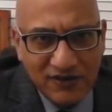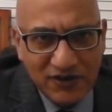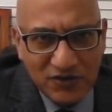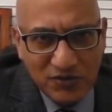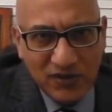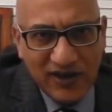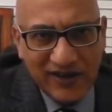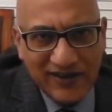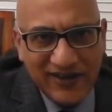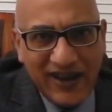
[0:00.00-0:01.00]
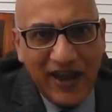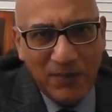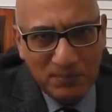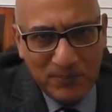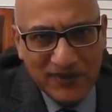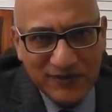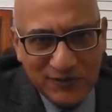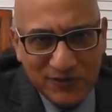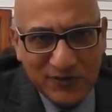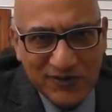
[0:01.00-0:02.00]
you are in amber
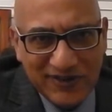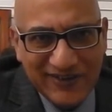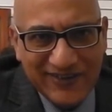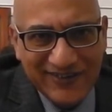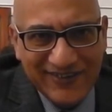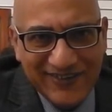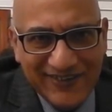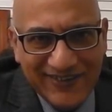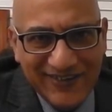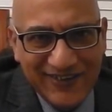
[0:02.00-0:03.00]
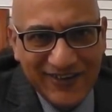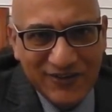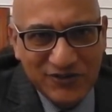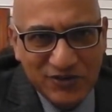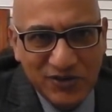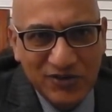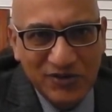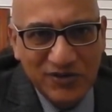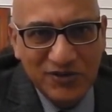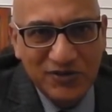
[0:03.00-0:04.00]
zone. So
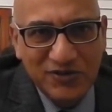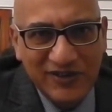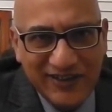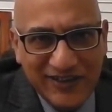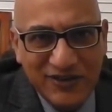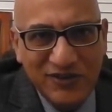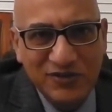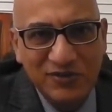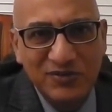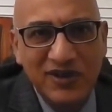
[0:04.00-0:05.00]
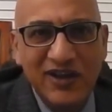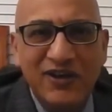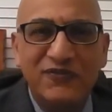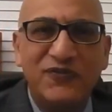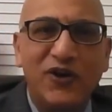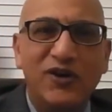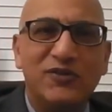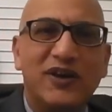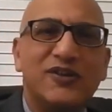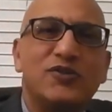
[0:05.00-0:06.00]
you need to
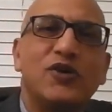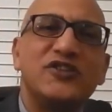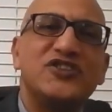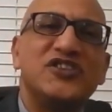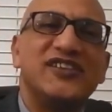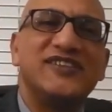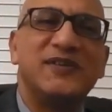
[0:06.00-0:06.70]
follow a cautious